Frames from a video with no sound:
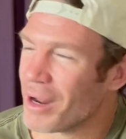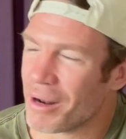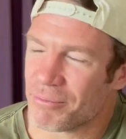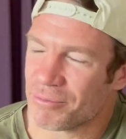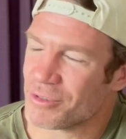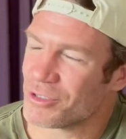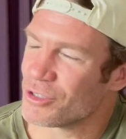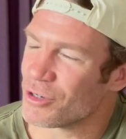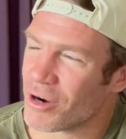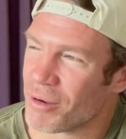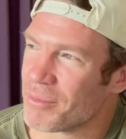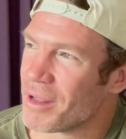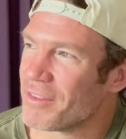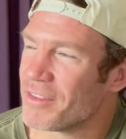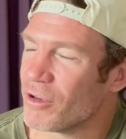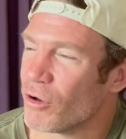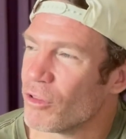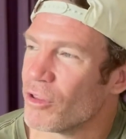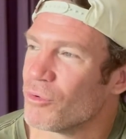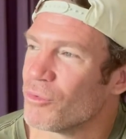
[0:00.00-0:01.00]
I'm sure I'm not
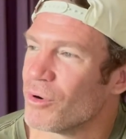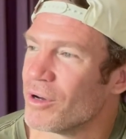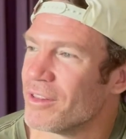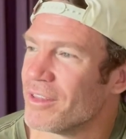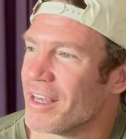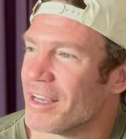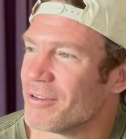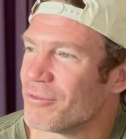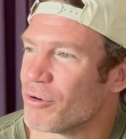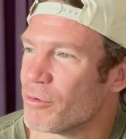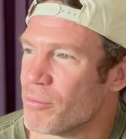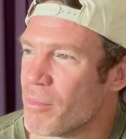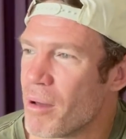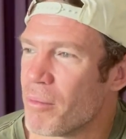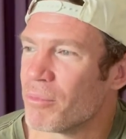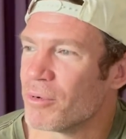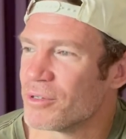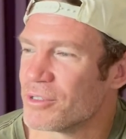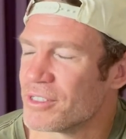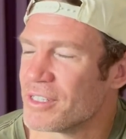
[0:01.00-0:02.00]
the only one that
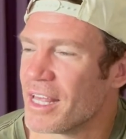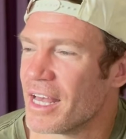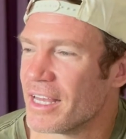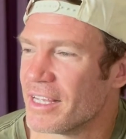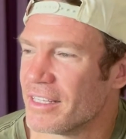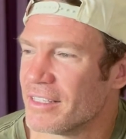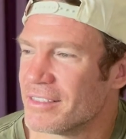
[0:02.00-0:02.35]
remembers that